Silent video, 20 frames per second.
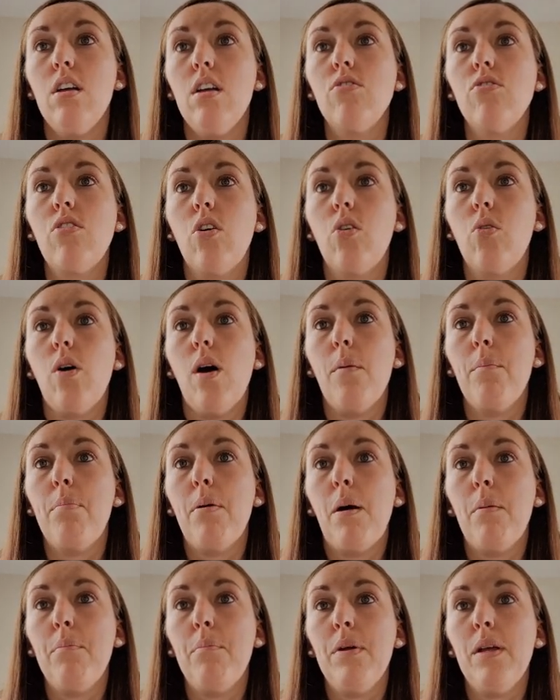So
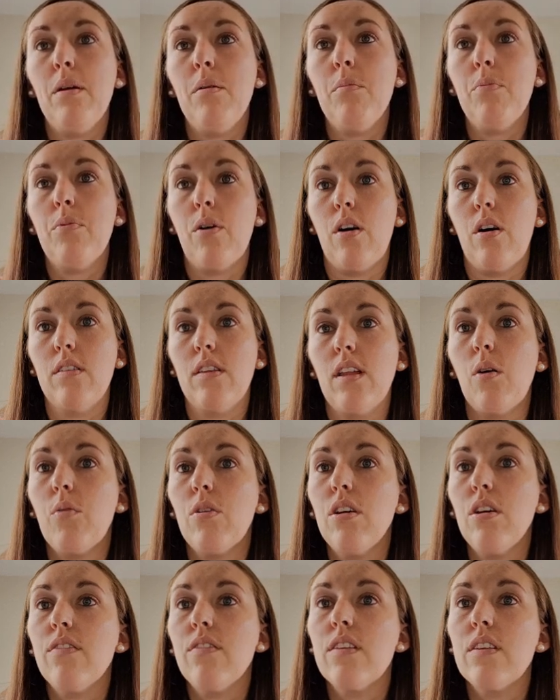pumping bras, I
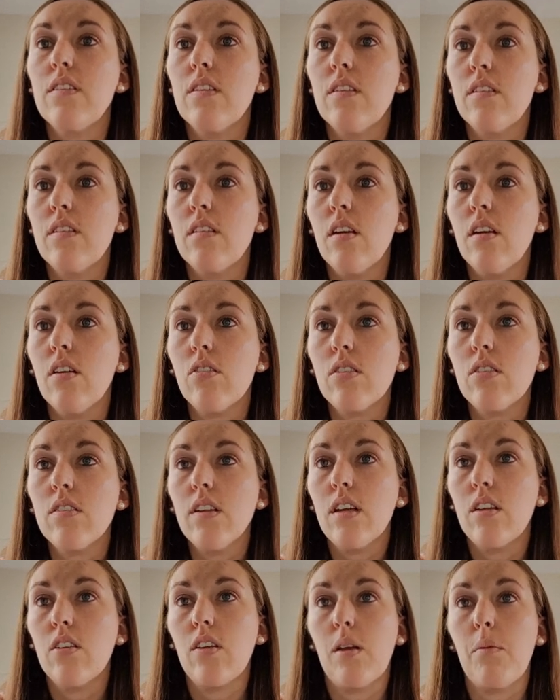wonder if this is, it
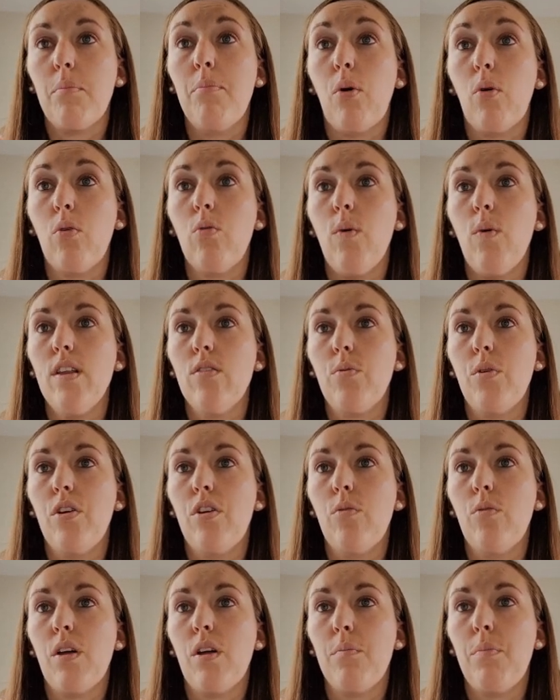looks like it's like both ways where
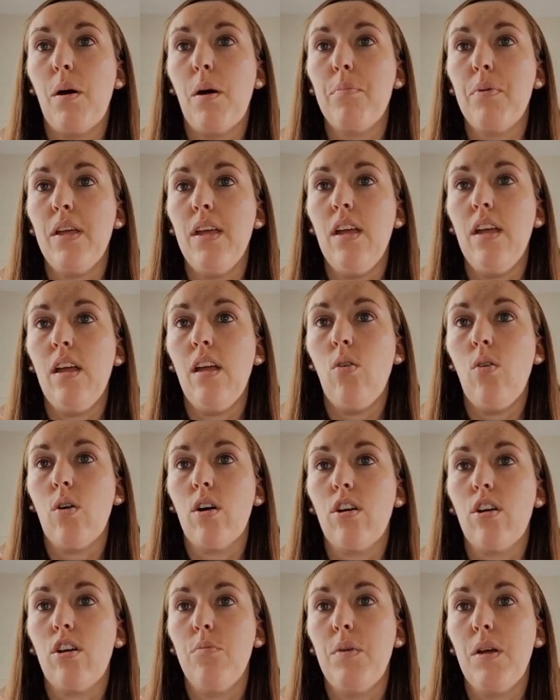you can wear the pump in
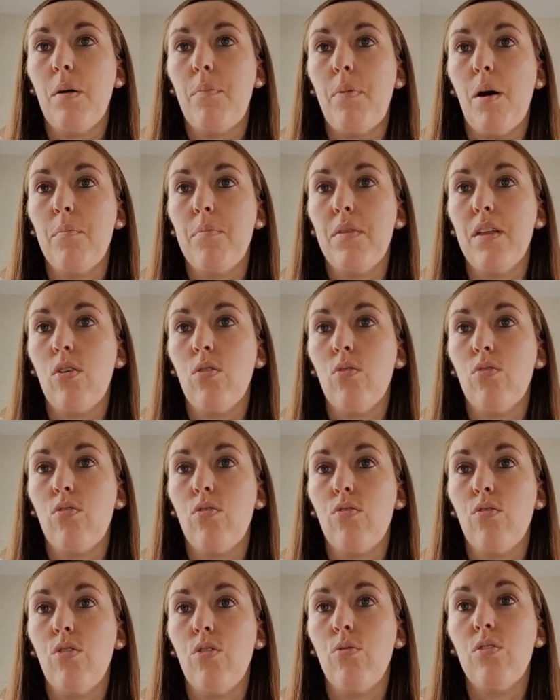or it could be a pump that goes
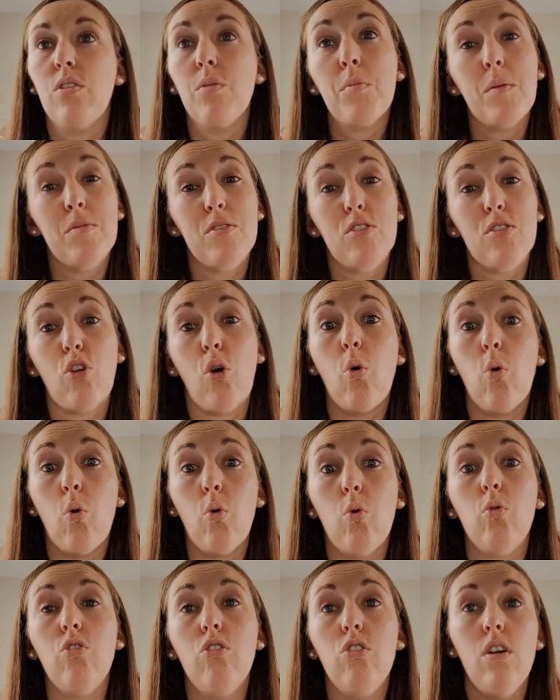through. Sometimes there's
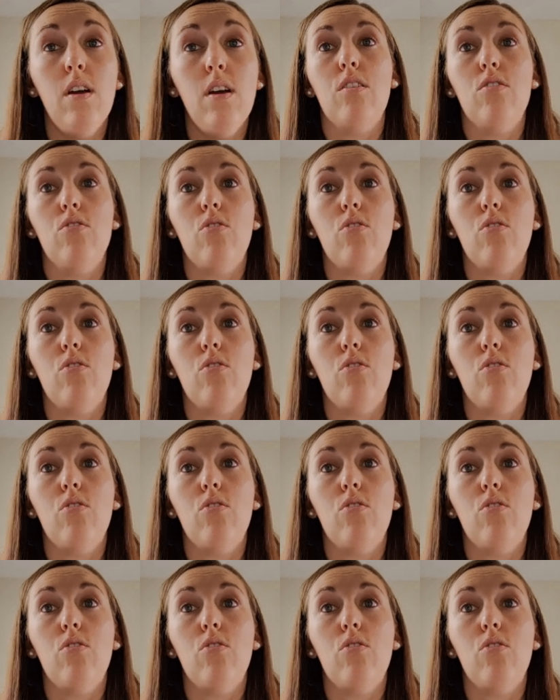holes.